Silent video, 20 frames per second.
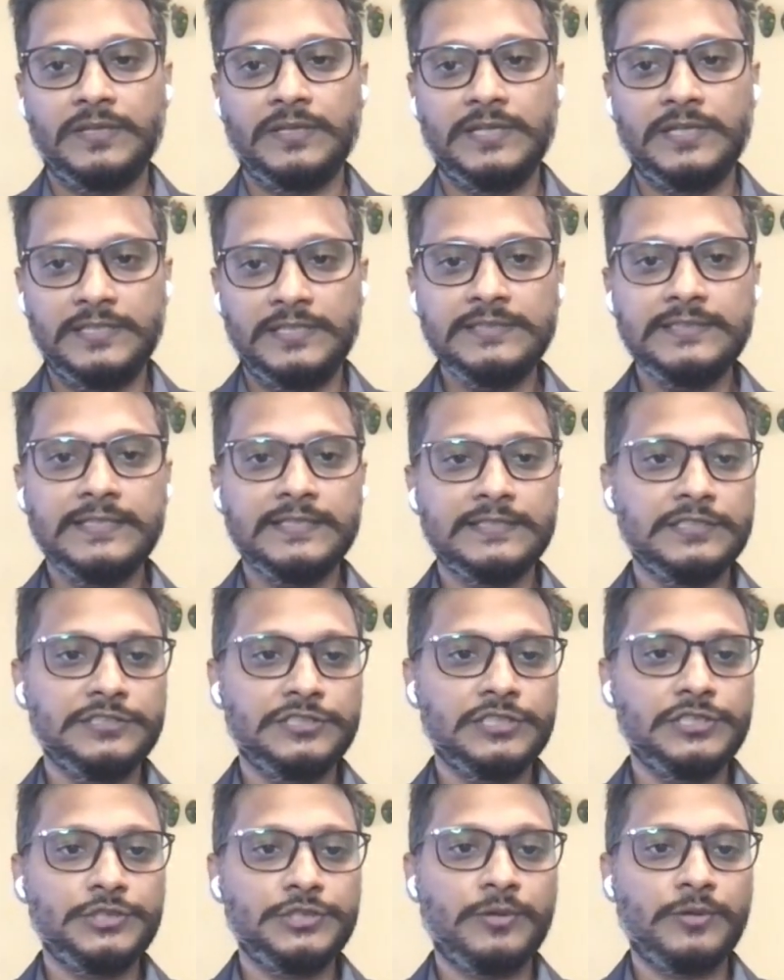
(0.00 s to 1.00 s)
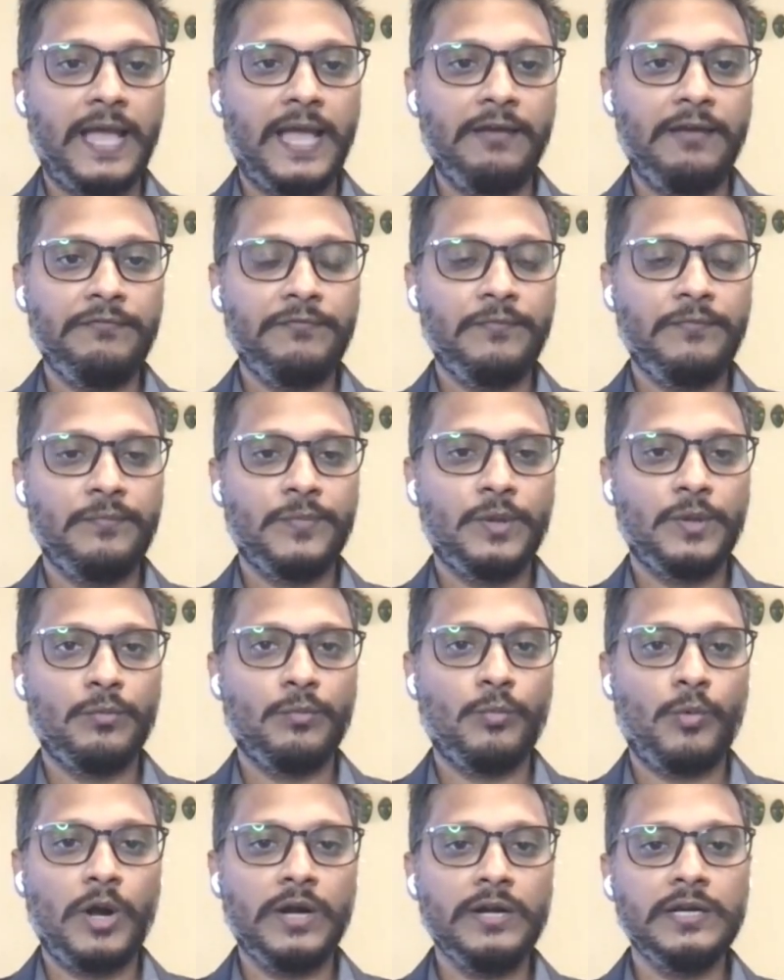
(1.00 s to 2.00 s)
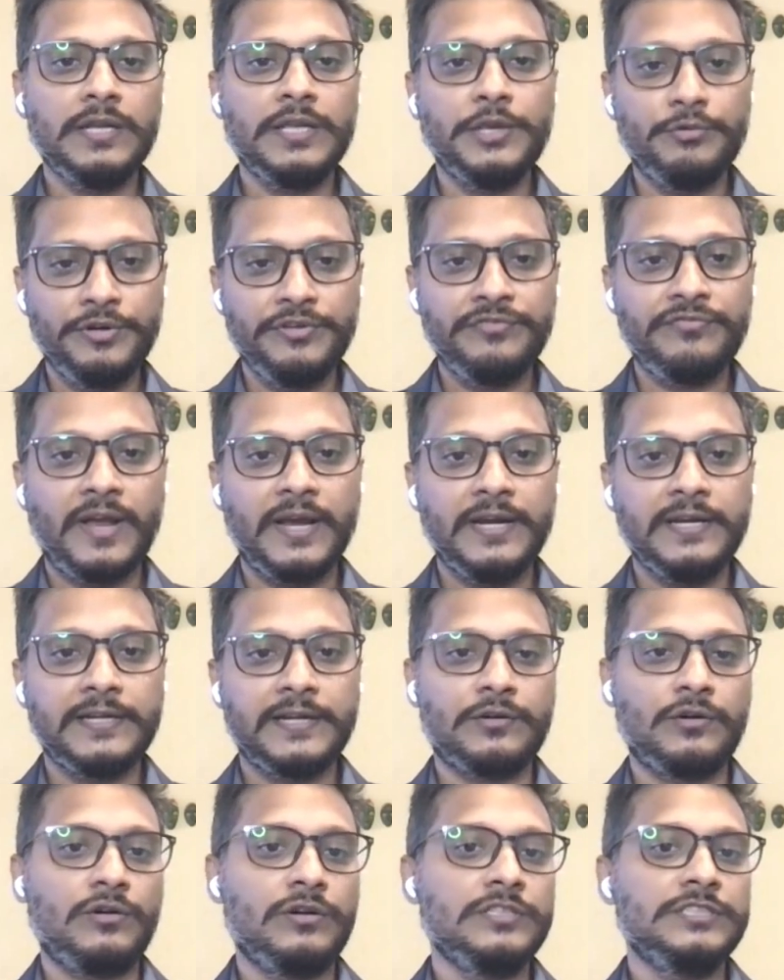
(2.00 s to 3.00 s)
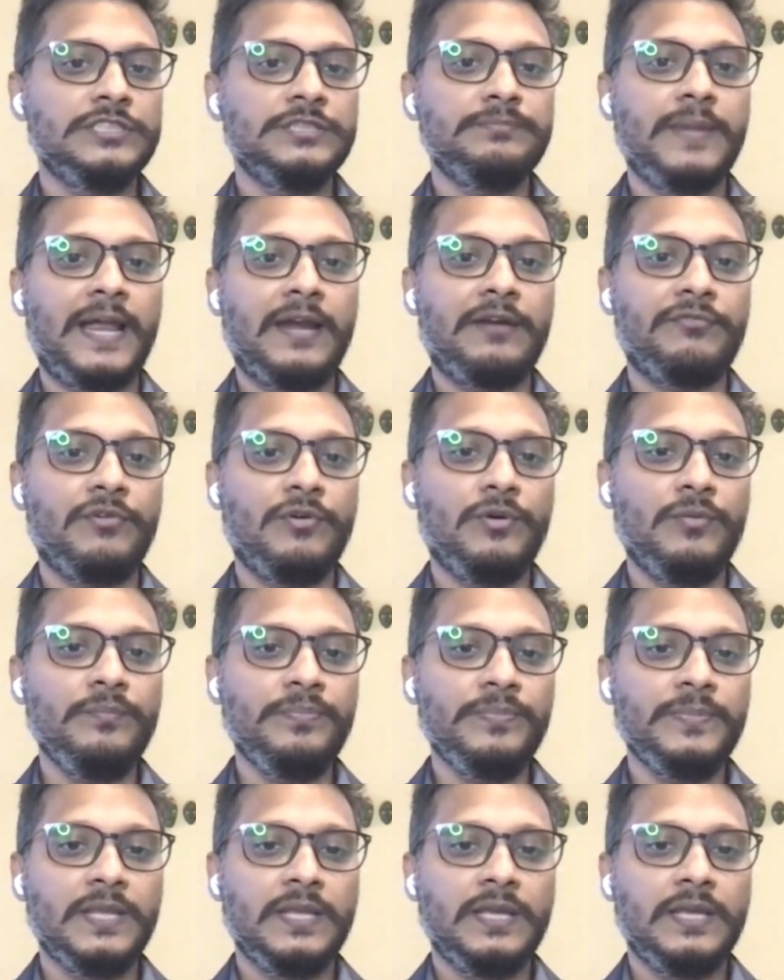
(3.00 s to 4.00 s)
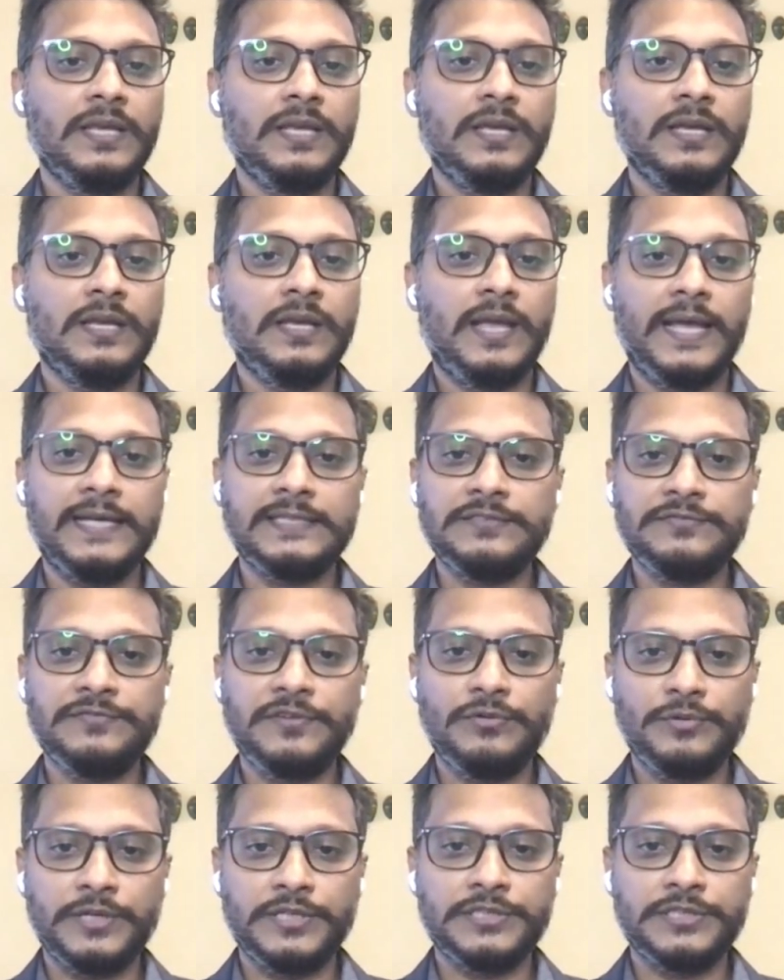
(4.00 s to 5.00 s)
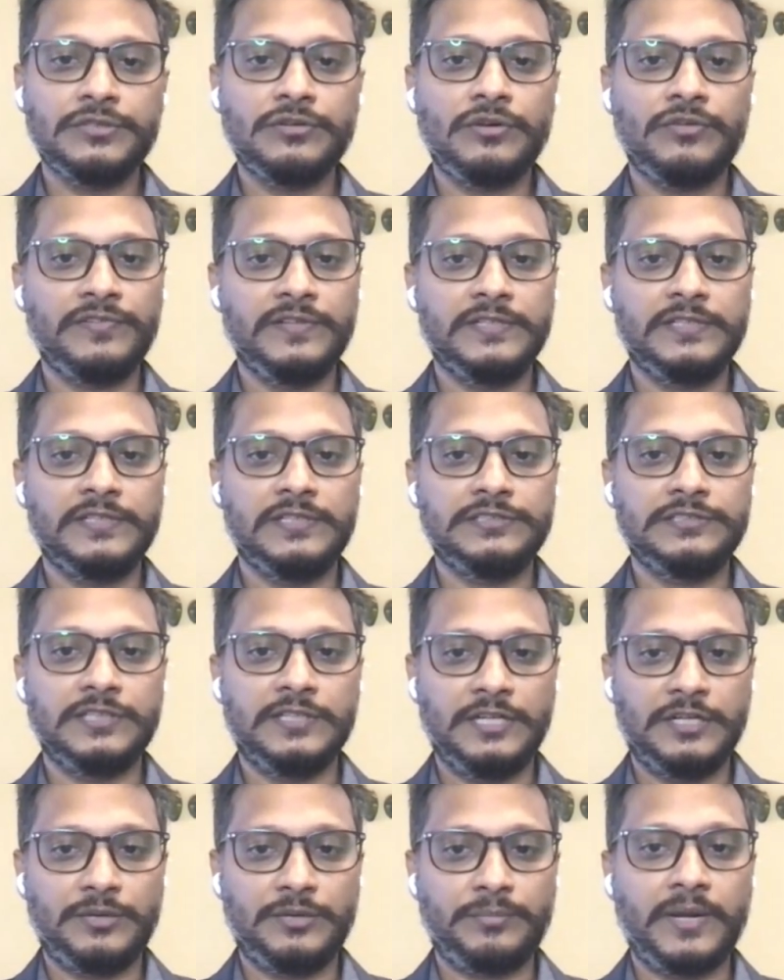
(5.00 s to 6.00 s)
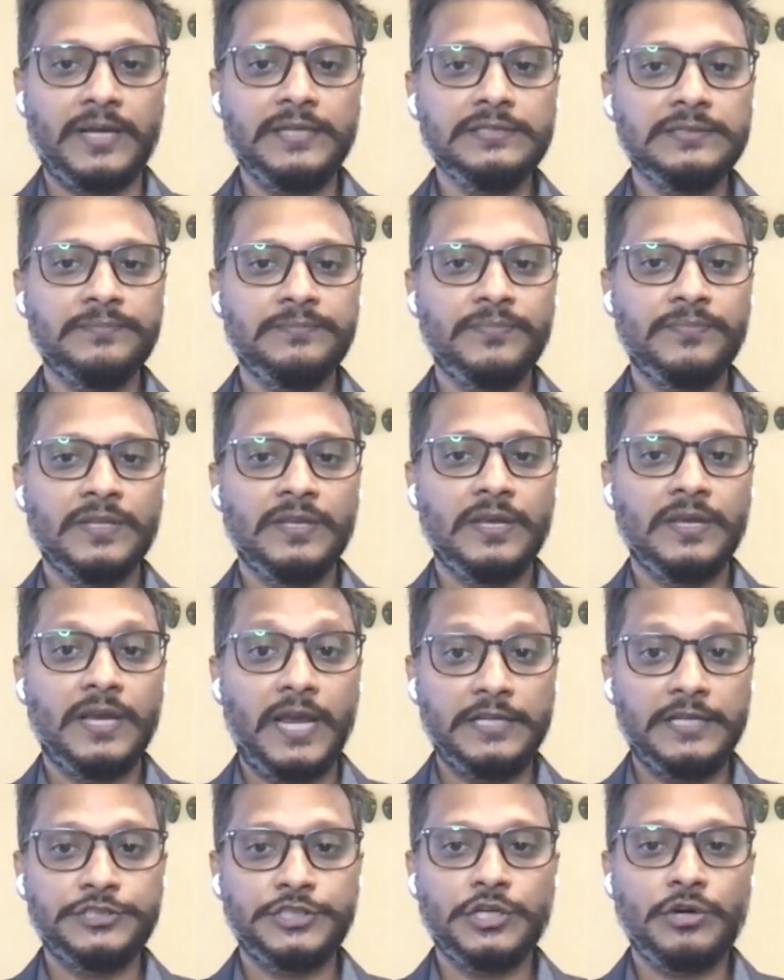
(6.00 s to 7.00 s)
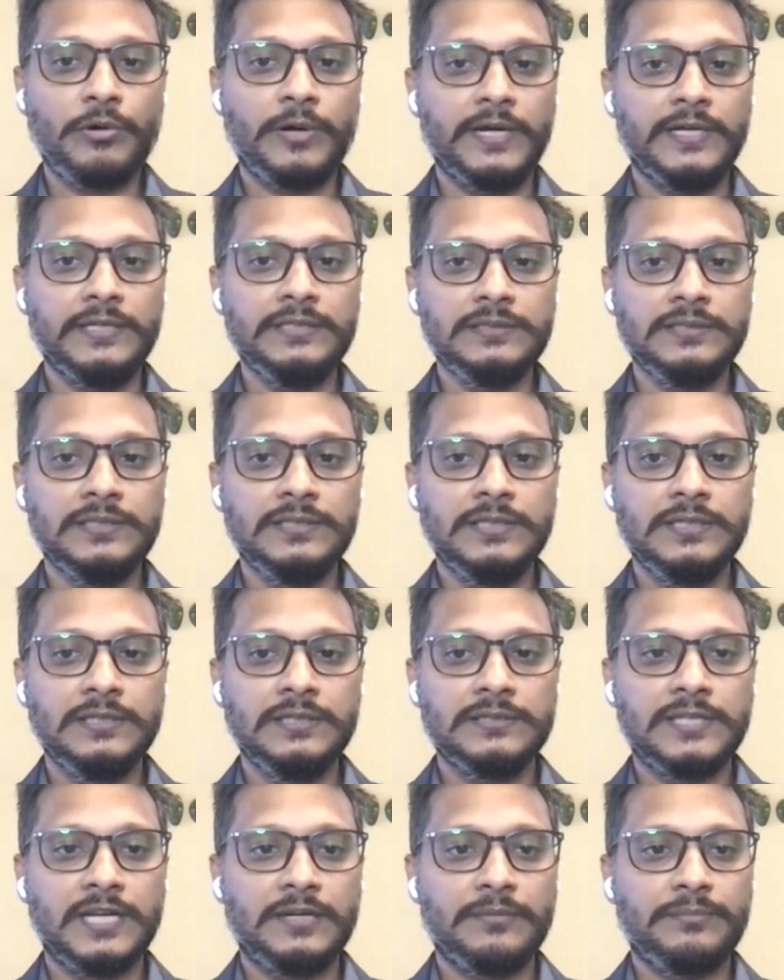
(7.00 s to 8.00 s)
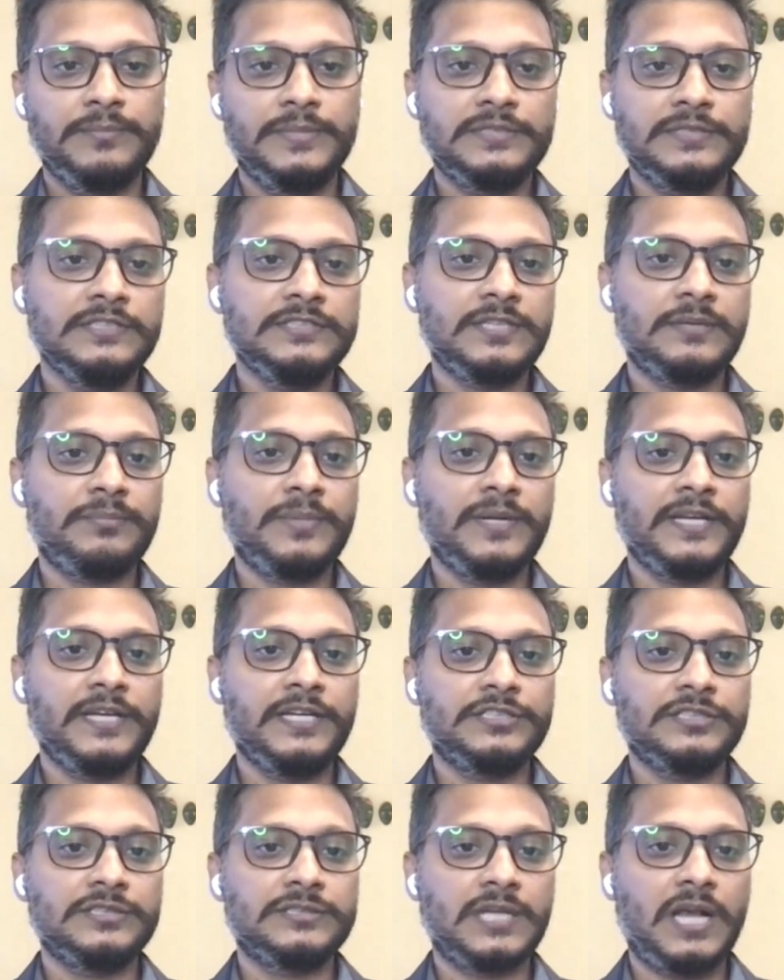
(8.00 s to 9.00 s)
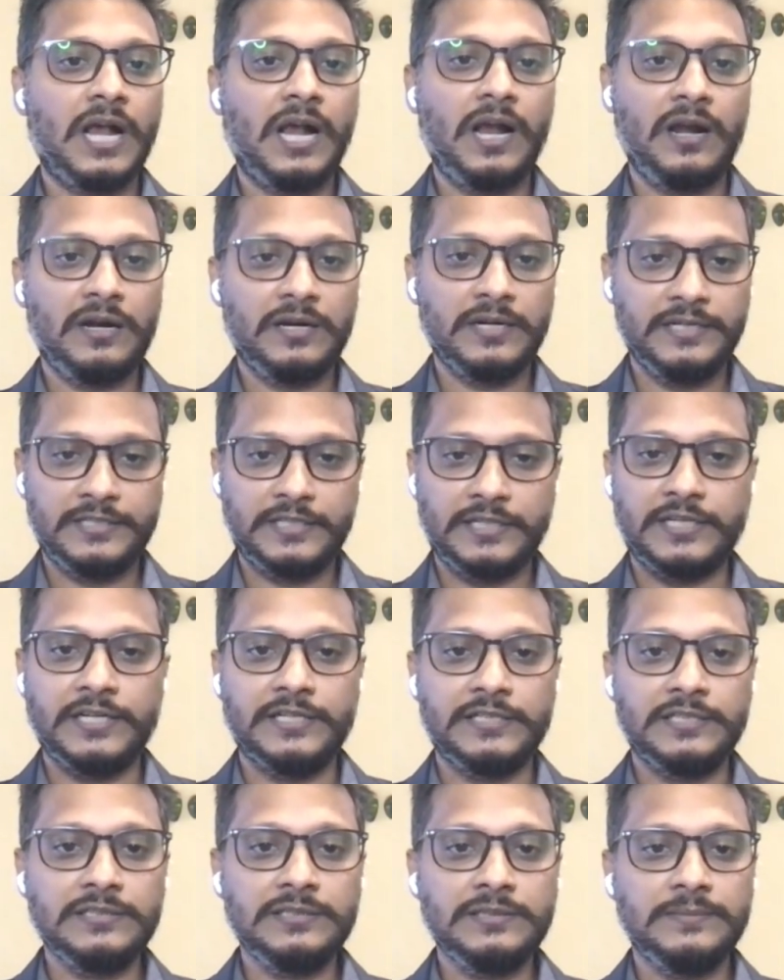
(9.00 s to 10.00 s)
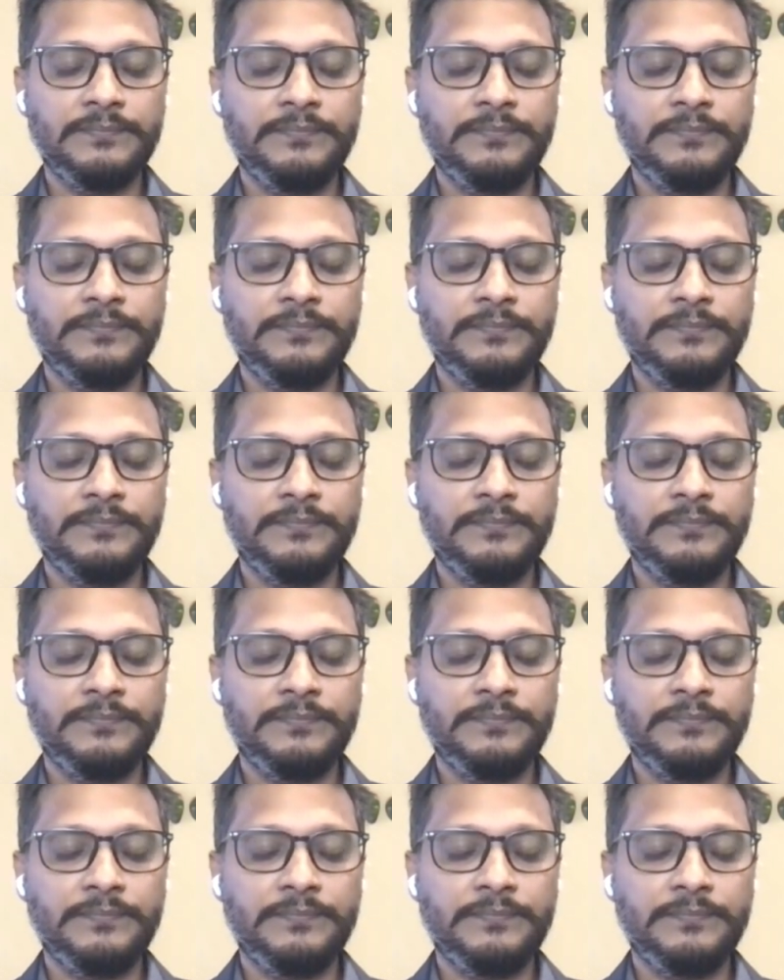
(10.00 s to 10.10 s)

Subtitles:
It is essential to have one unified technology platform as a foundation of intelligent enterprise, ensuring that business applications are integrated,